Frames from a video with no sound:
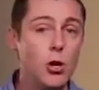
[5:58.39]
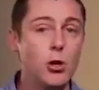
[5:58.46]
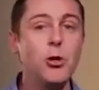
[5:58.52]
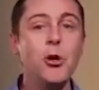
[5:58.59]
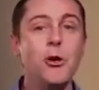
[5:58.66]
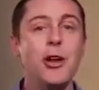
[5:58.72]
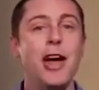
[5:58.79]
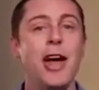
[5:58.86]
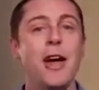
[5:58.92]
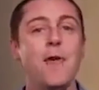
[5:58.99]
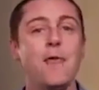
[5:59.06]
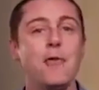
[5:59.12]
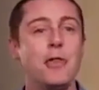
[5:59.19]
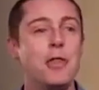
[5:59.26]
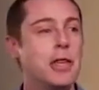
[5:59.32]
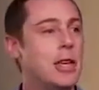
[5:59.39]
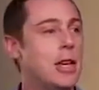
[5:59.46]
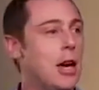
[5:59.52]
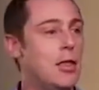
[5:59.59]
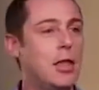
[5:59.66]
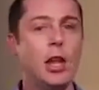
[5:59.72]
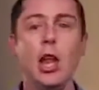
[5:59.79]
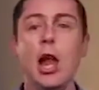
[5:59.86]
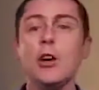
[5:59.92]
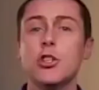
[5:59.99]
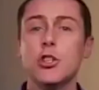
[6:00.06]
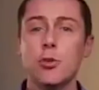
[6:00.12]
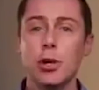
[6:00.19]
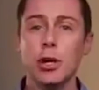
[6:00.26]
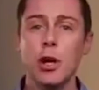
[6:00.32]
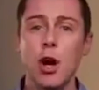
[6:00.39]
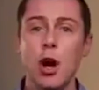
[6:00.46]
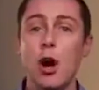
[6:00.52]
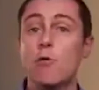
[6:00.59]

you don't have the luxury